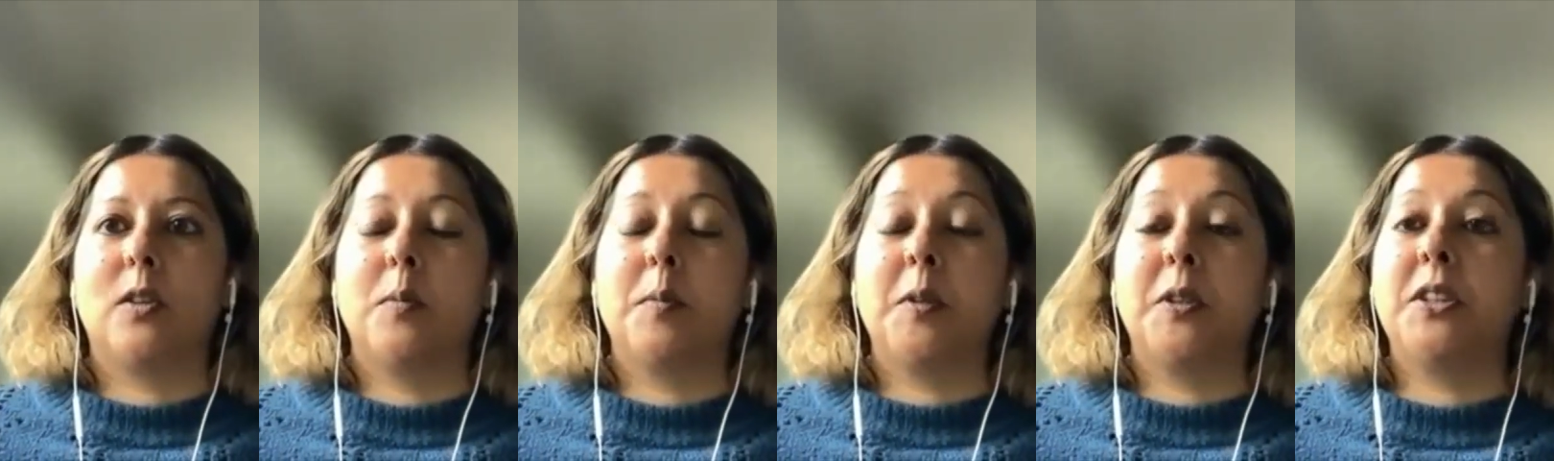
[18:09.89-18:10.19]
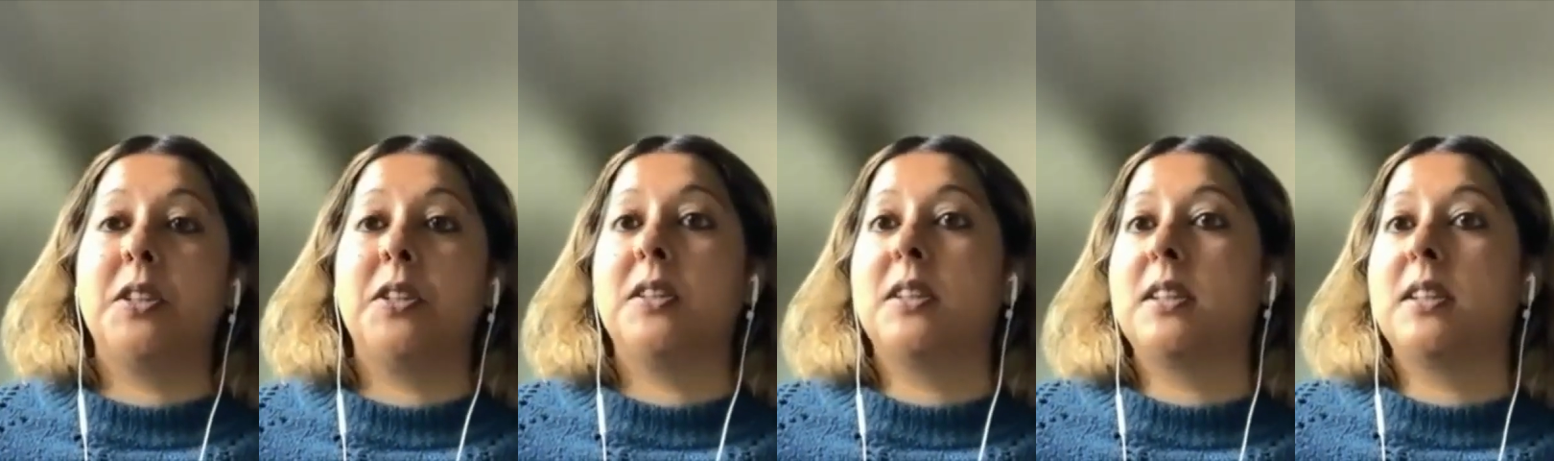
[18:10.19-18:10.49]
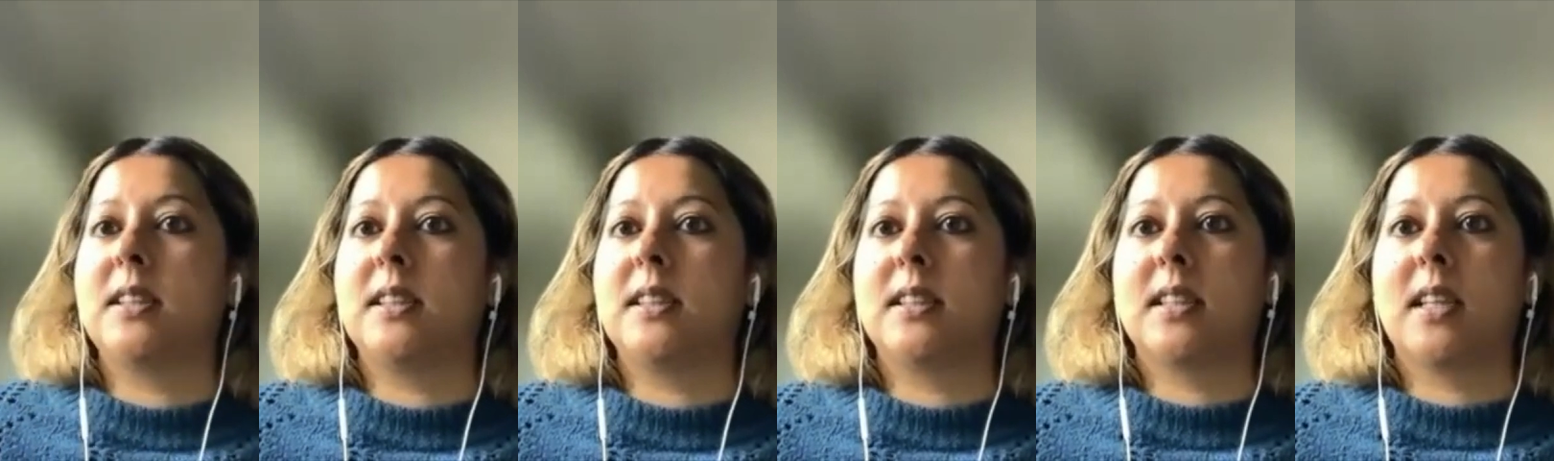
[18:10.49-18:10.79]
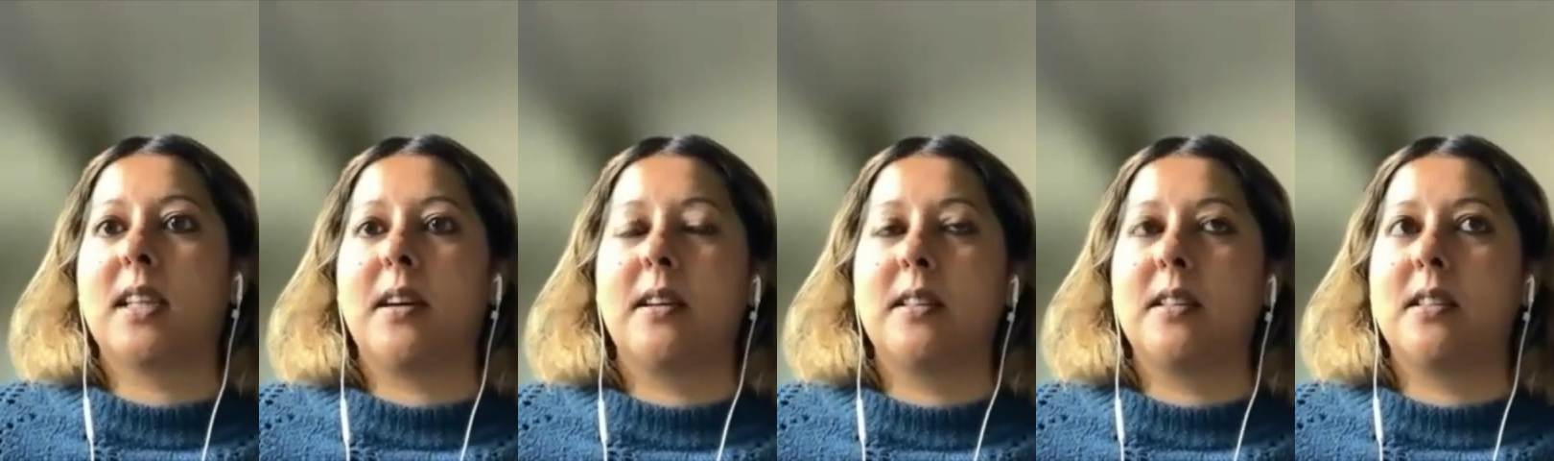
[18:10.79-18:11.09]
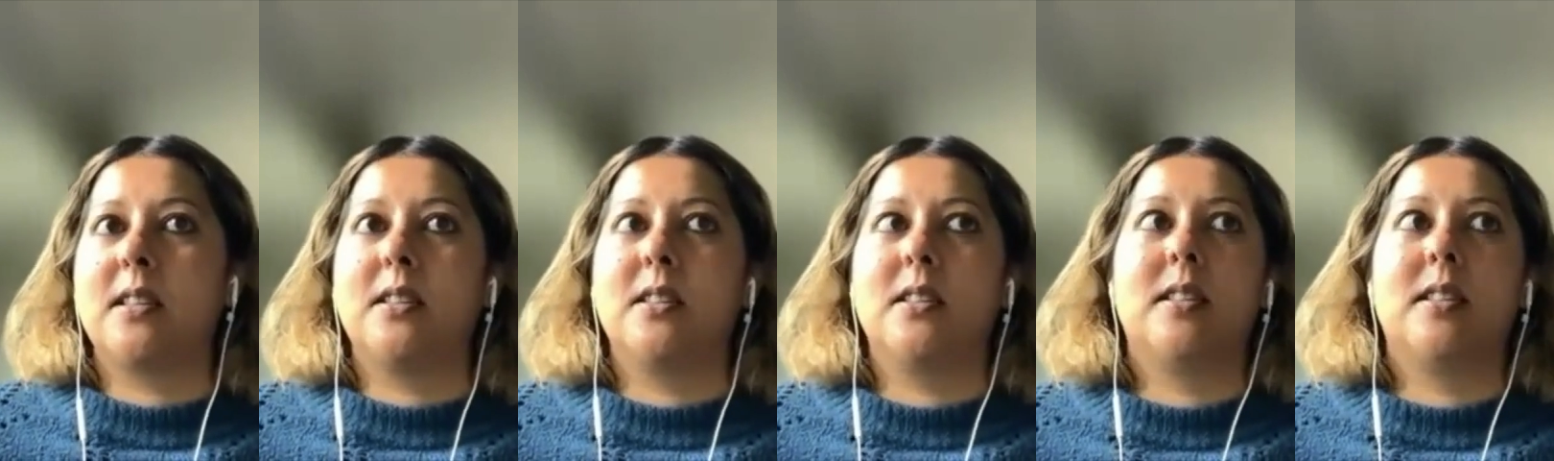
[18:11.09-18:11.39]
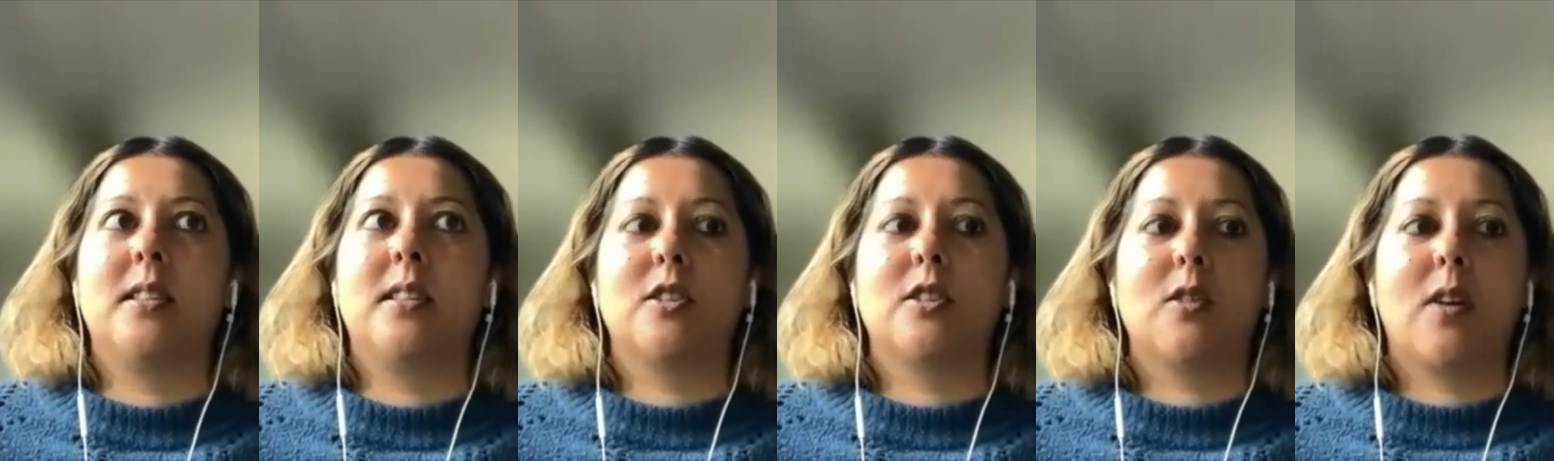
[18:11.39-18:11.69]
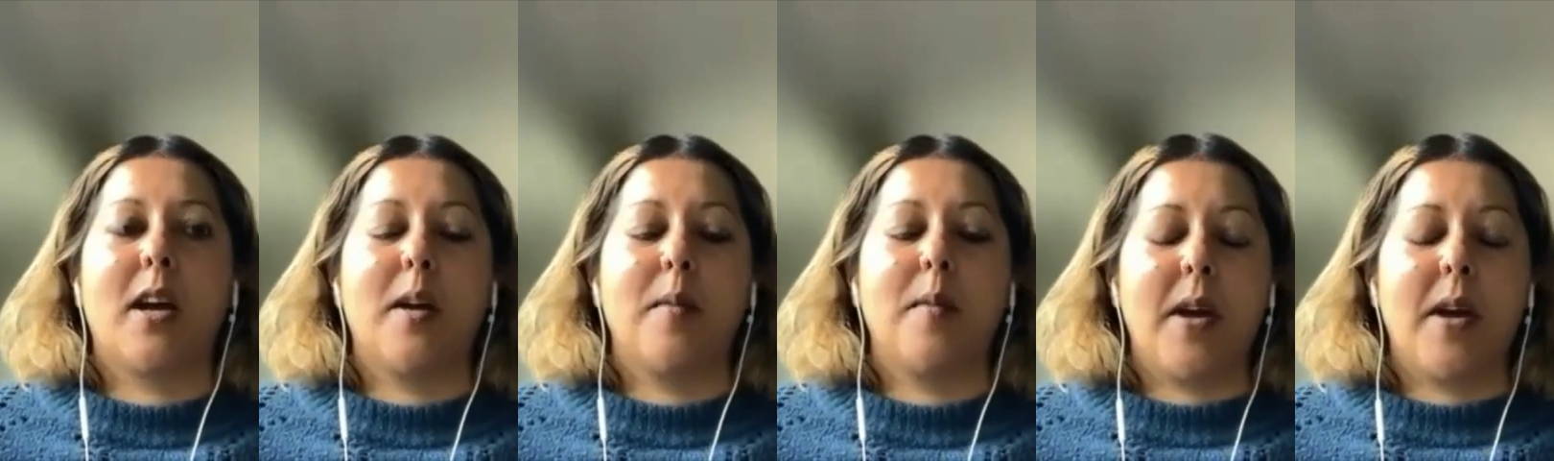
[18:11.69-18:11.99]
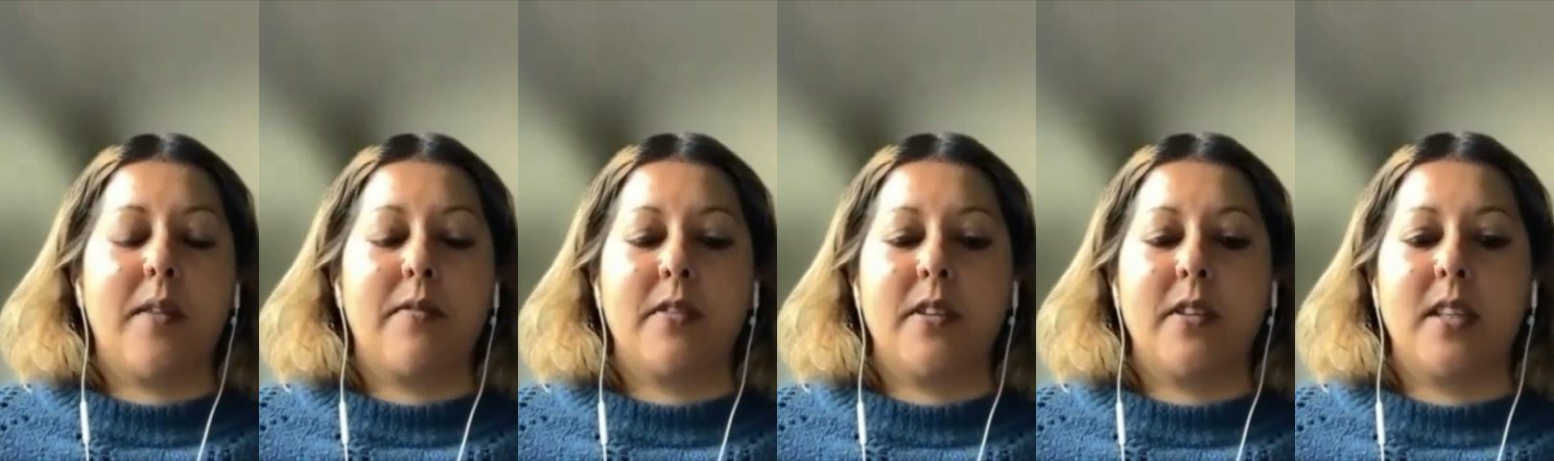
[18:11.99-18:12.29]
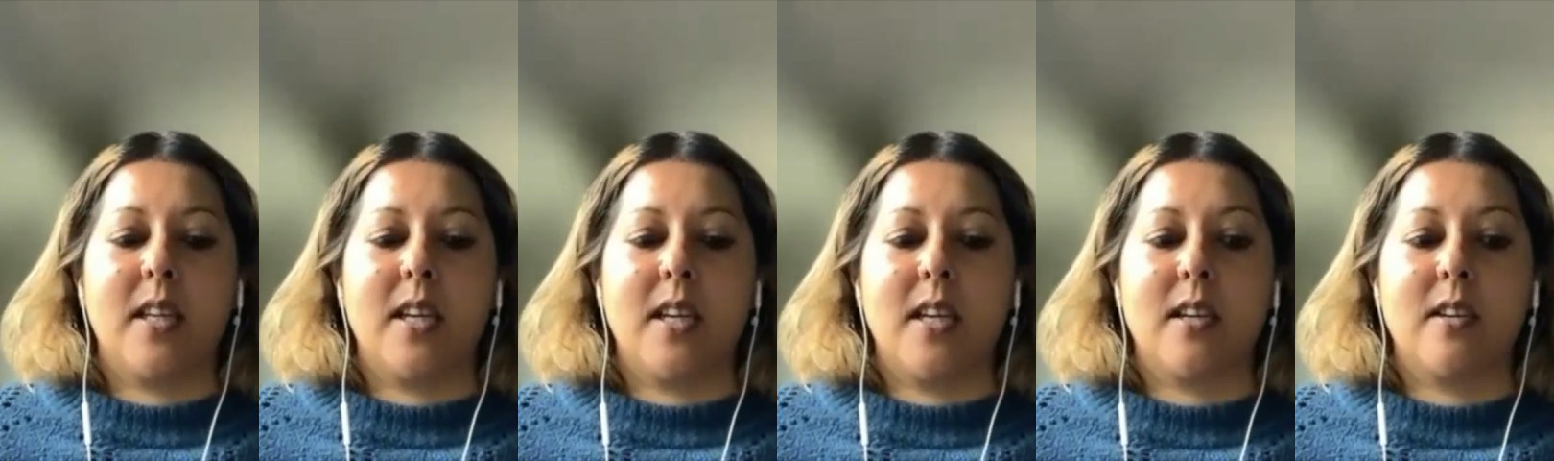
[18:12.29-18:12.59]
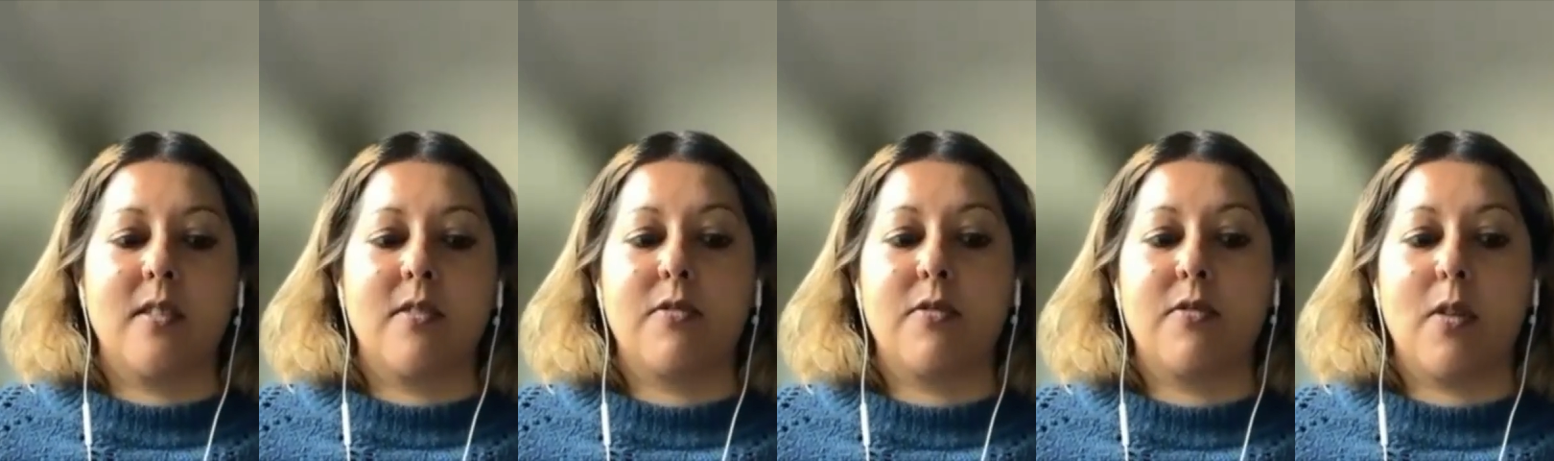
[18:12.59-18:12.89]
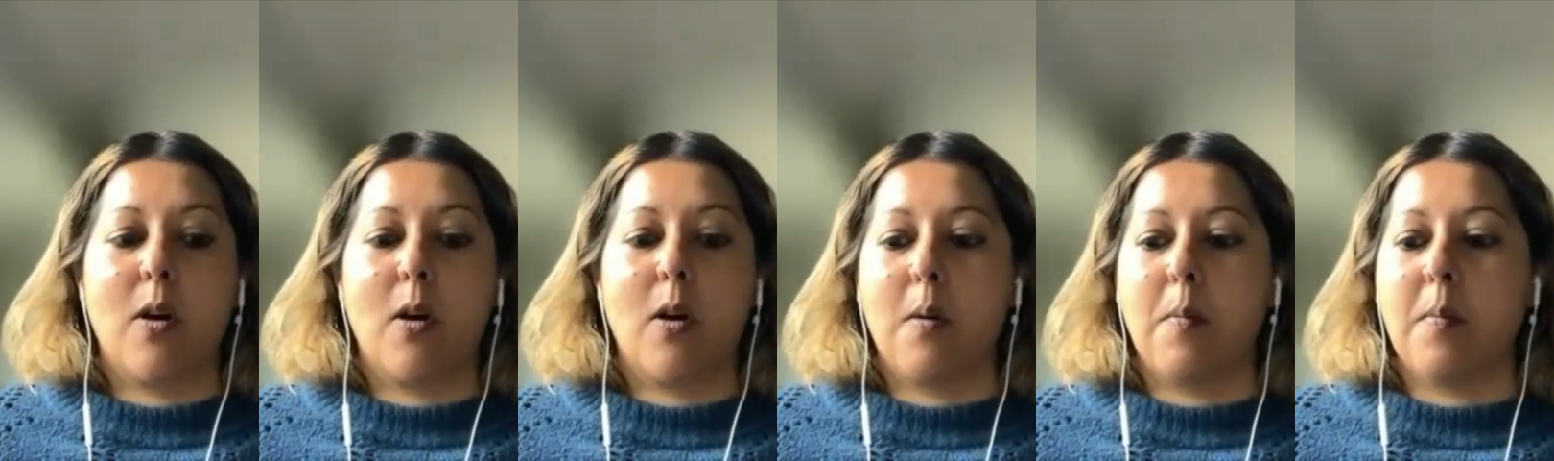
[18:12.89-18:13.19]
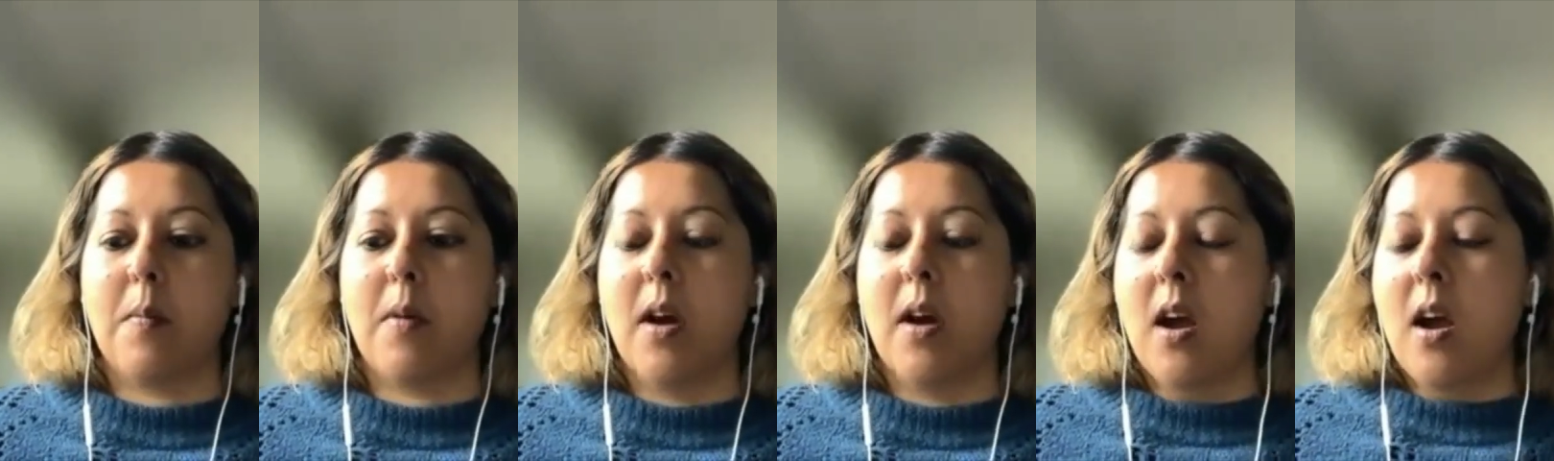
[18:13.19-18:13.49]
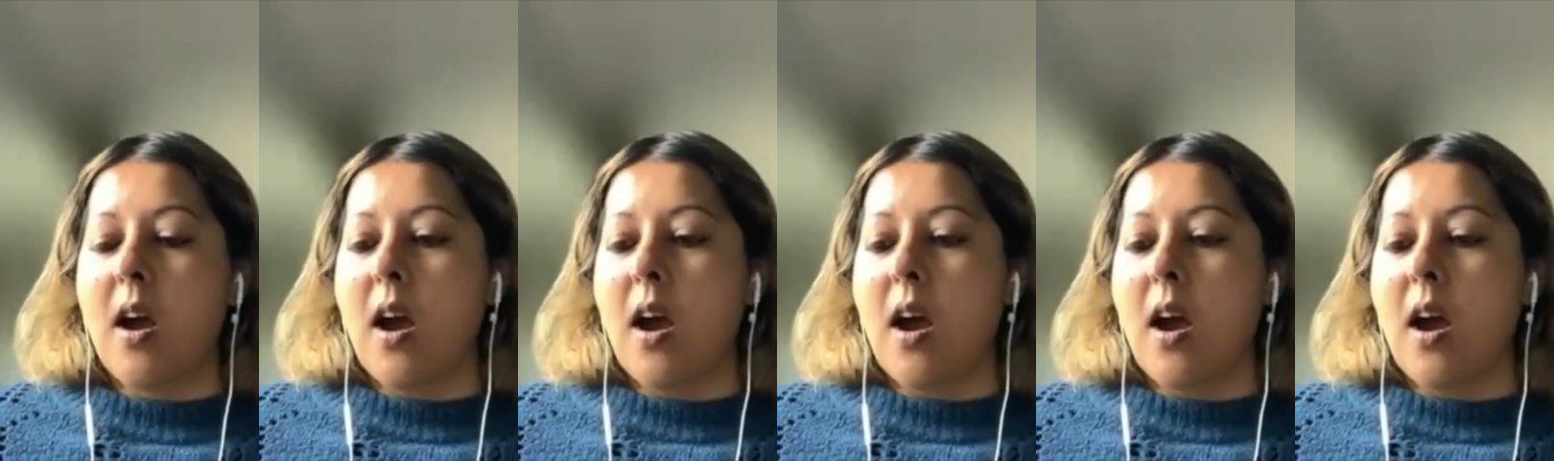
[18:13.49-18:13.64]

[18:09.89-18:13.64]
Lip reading: almost used to describe everything from